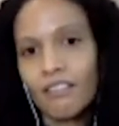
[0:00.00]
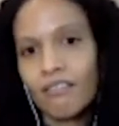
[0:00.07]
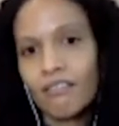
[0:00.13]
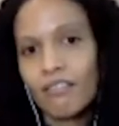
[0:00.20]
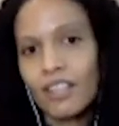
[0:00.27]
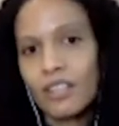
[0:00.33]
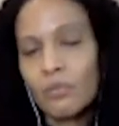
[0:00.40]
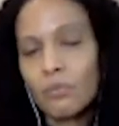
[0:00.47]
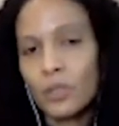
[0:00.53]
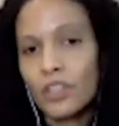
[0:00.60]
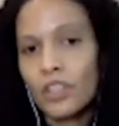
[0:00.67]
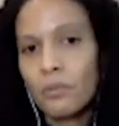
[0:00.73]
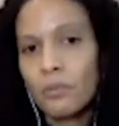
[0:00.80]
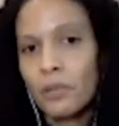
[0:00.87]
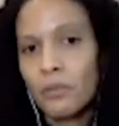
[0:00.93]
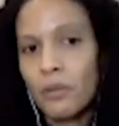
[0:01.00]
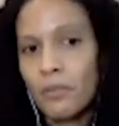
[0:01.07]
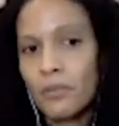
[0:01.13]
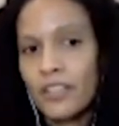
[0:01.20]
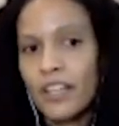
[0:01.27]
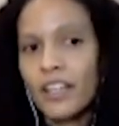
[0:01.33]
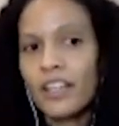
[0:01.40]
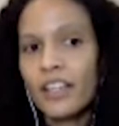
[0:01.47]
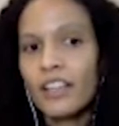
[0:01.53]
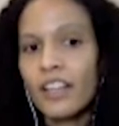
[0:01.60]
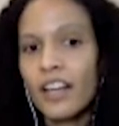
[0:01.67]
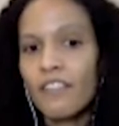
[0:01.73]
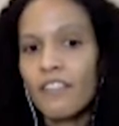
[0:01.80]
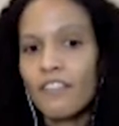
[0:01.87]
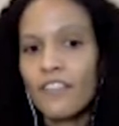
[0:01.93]
this work could be represented
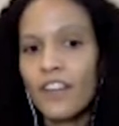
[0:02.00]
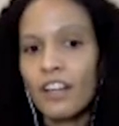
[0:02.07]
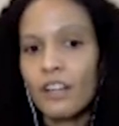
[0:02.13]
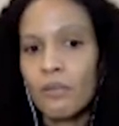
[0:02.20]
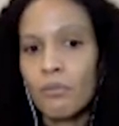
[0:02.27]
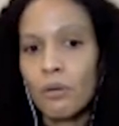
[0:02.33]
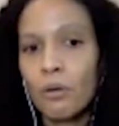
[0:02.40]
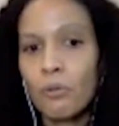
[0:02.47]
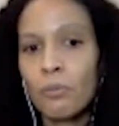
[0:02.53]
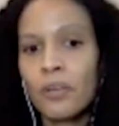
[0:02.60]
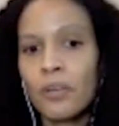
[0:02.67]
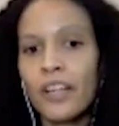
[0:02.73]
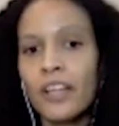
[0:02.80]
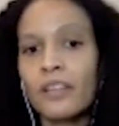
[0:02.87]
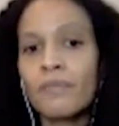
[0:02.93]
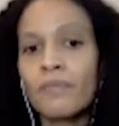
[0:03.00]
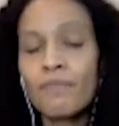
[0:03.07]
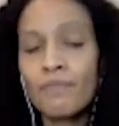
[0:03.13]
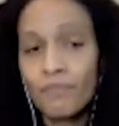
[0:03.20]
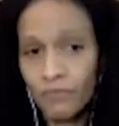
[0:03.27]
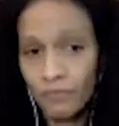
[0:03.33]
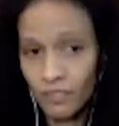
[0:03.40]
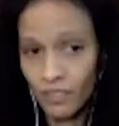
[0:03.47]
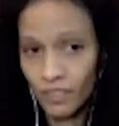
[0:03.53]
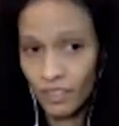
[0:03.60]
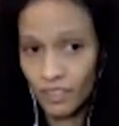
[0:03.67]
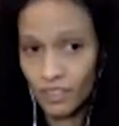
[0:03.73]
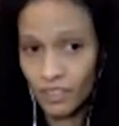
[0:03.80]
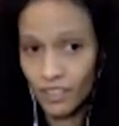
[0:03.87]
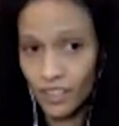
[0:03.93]
that felt appropriate
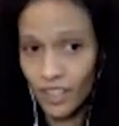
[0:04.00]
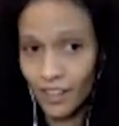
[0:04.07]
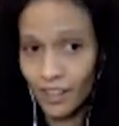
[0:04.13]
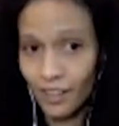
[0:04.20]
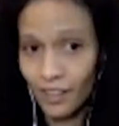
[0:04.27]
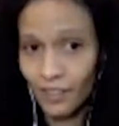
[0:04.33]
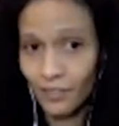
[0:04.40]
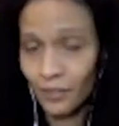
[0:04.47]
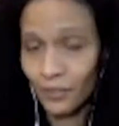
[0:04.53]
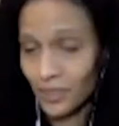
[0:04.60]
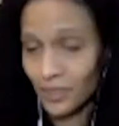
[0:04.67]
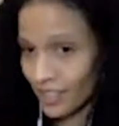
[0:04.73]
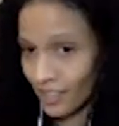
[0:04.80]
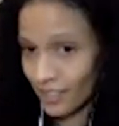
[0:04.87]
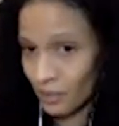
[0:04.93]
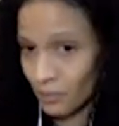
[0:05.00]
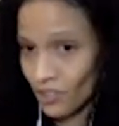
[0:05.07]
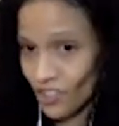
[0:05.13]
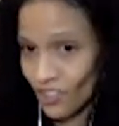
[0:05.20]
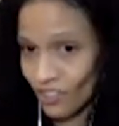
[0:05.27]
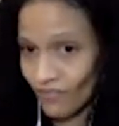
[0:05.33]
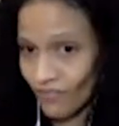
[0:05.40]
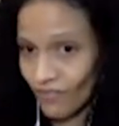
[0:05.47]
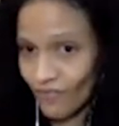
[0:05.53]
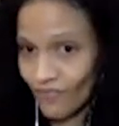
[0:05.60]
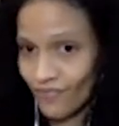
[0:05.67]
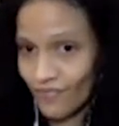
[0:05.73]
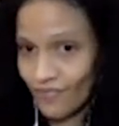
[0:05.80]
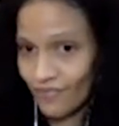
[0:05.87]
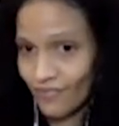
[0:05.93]
for this exhibition.
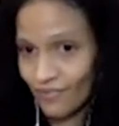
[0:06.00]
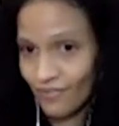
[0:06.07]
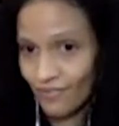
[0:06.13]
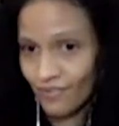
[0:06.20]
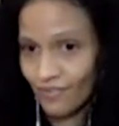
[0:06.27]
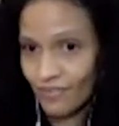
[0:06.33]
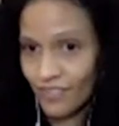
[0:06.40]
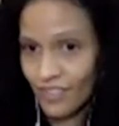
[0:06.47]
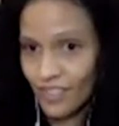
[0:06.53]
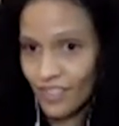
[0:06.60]
Could you